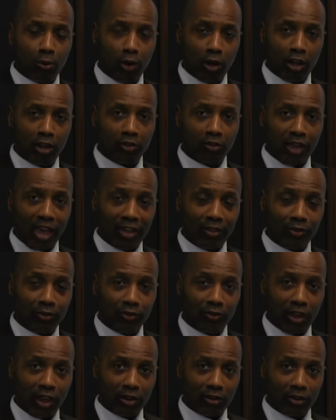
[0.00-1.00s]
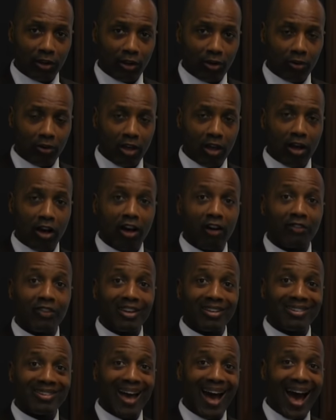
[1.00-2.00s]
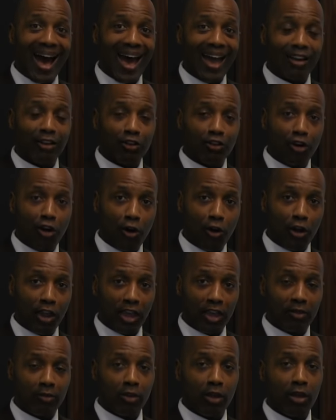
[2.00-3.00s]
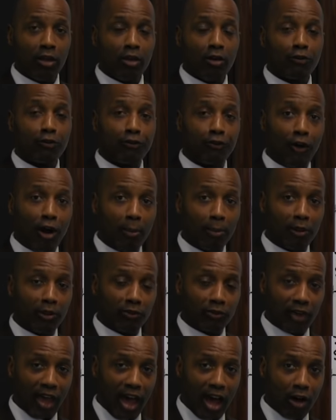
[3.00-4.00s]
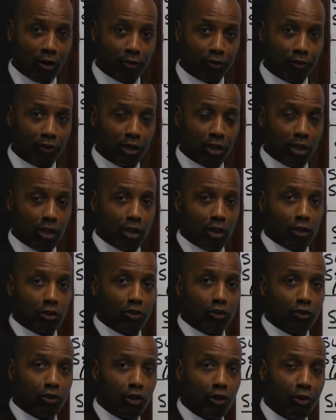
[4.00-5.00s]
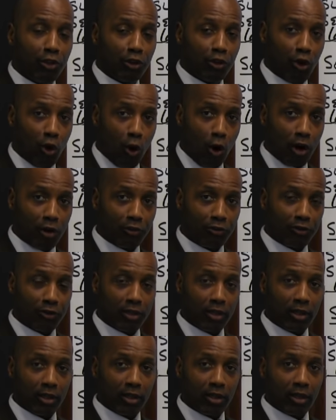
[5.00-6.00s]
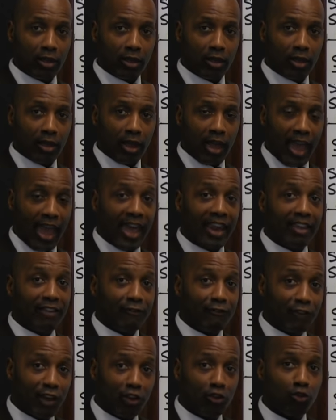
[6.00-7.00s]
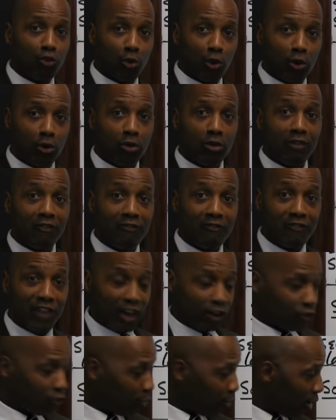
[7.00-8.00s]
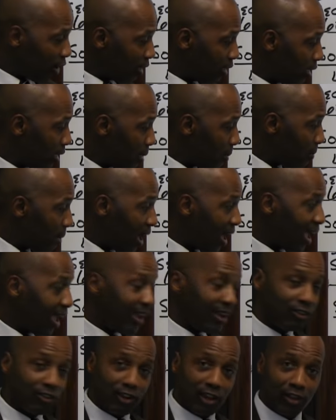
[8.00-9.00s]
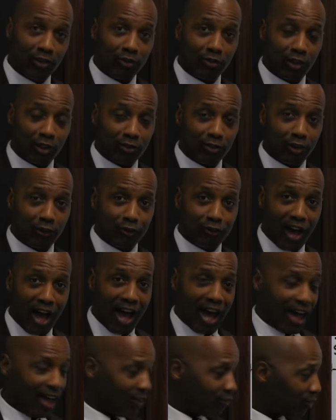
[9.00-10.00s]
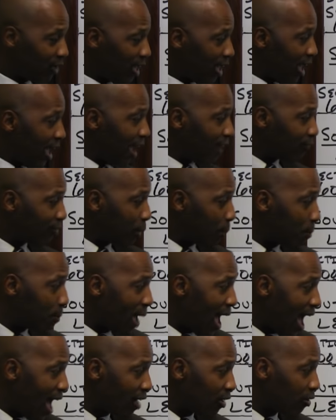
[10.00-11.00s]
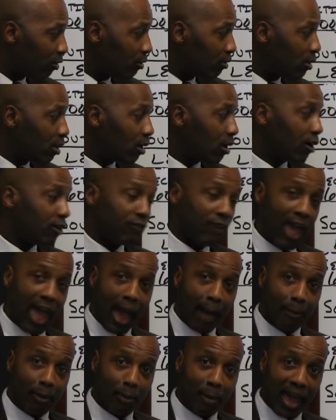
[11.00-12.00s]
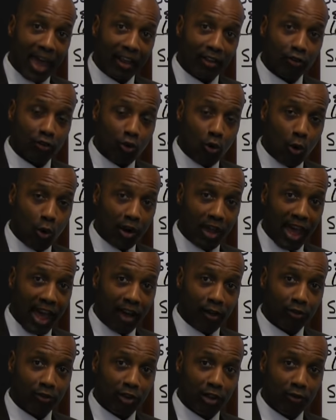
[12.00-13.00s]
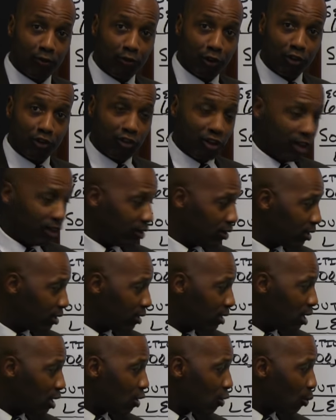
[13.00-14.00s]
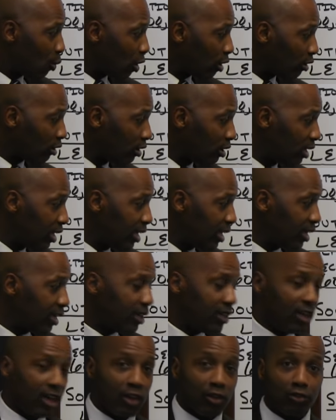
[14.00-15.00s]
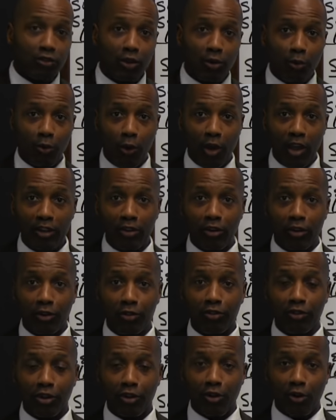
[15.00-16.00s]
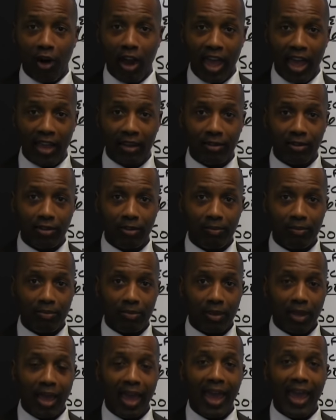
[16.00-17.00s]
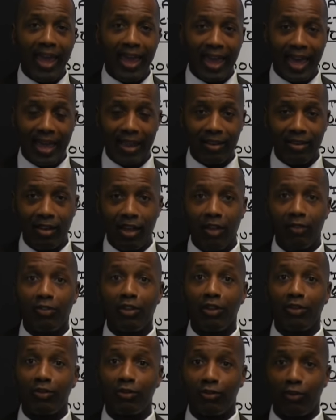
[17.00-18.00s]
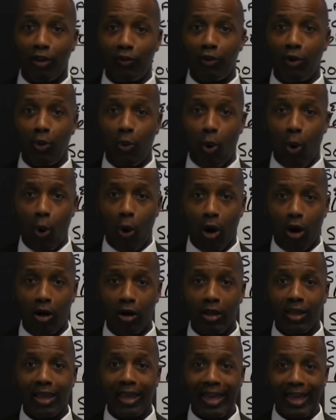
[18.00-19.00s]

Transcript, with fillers: was a signal of the tide turning from the South to the North, an eventual victory by eighteen sixty-five at the Battle of Appomattox Courthouse in Virginia, where Lee surrenders to Grant and the Civil War